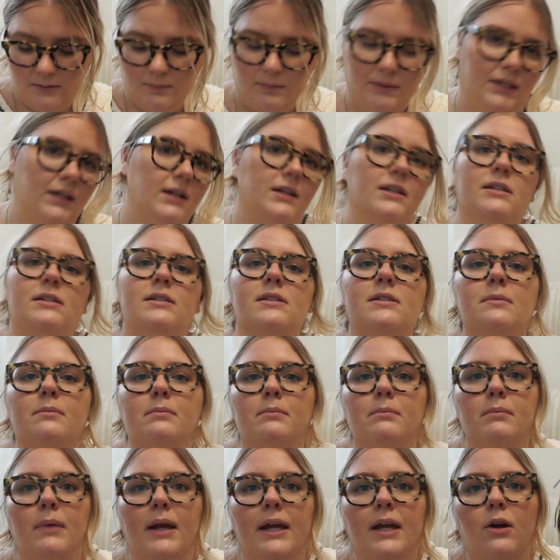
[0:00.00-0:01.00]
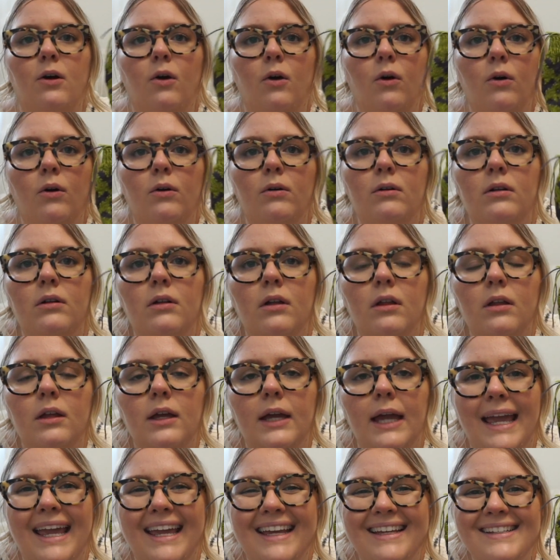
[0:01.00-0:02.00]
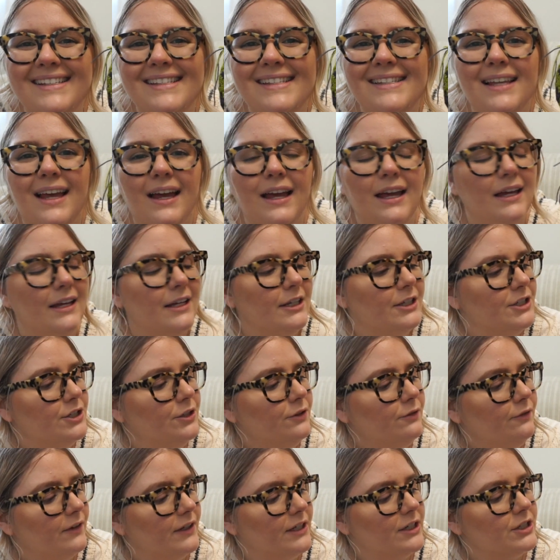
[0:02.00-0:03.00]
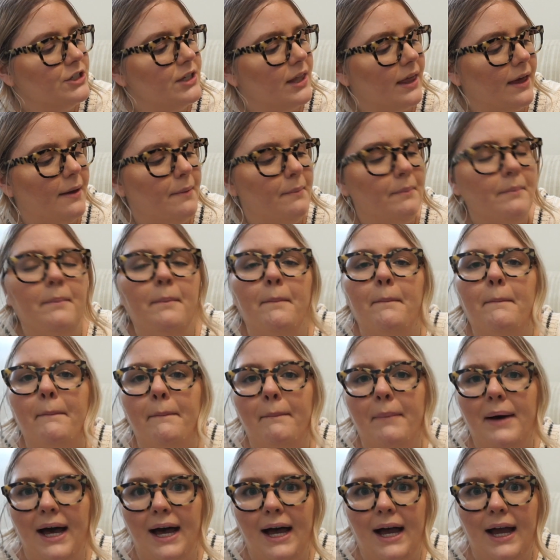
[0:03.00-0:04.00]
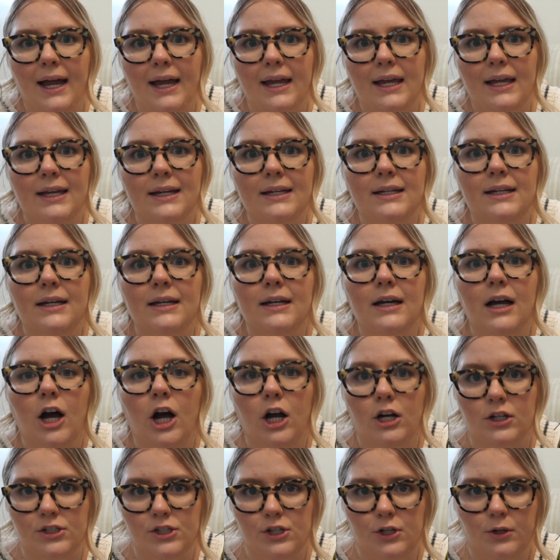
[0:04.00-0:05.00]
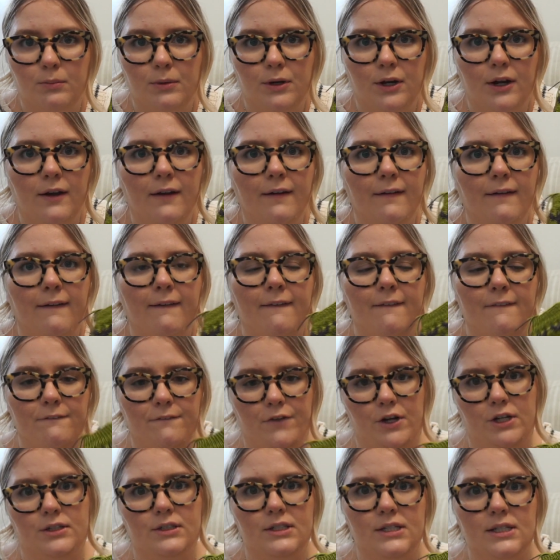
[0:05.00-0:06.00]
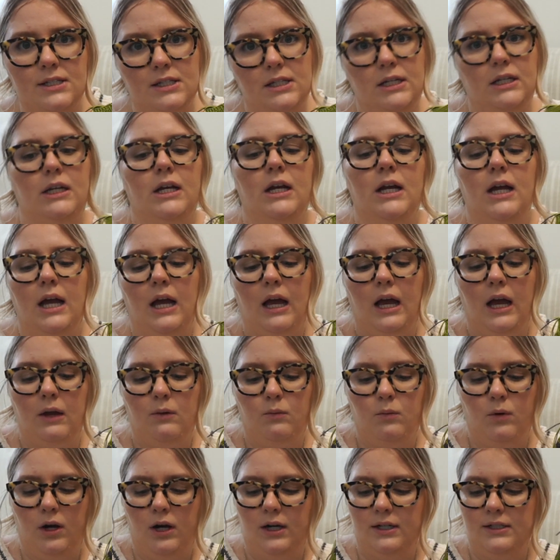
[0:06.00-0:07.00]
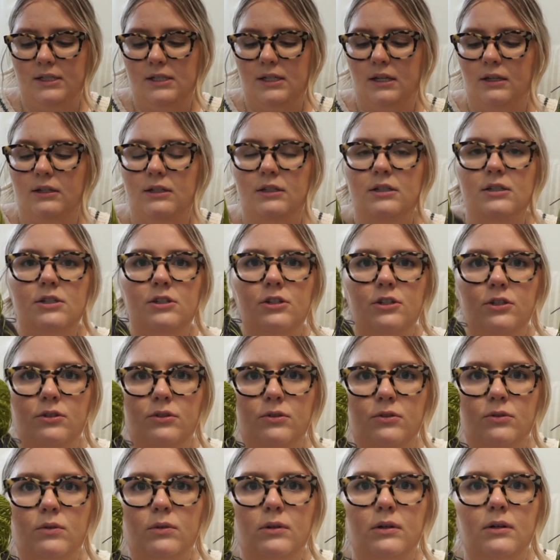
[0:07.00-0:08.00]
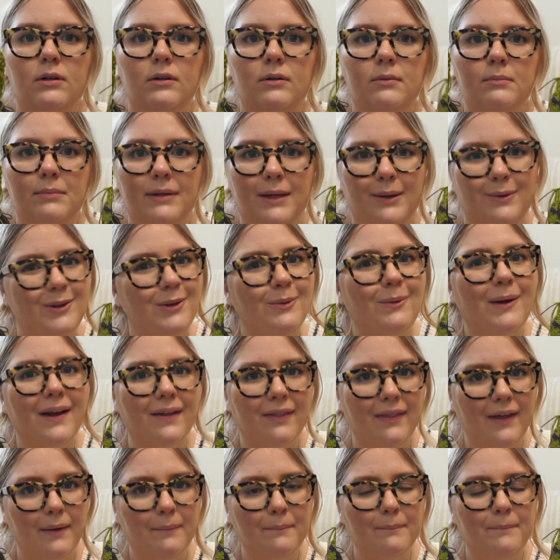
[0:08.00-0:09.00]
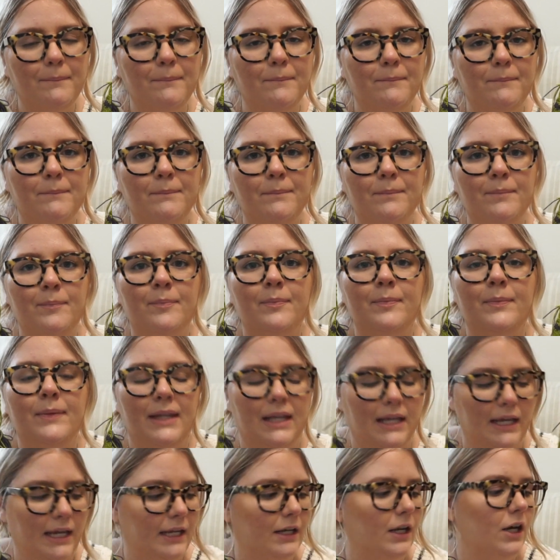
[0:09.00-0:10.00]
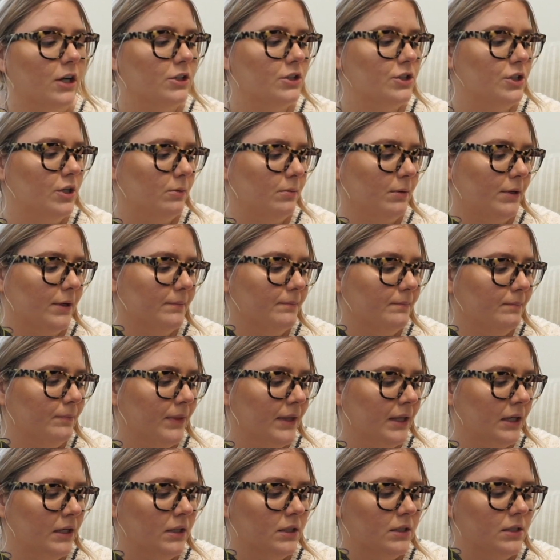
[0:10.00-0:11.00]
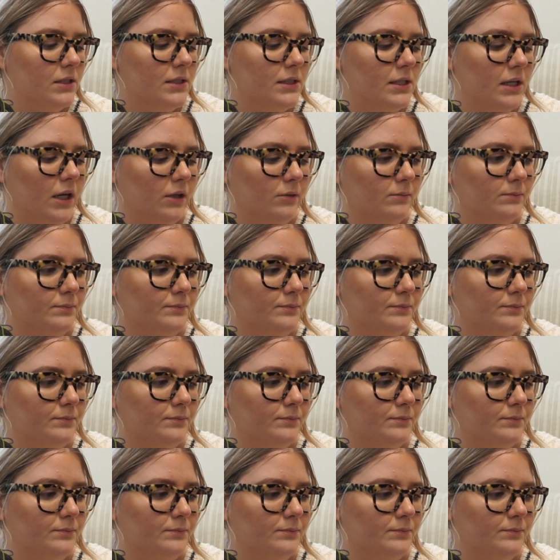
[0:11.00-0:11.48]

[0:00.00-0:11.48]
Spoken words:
because my goal is to finish them by October 1st. I want to be able to wear them in October. So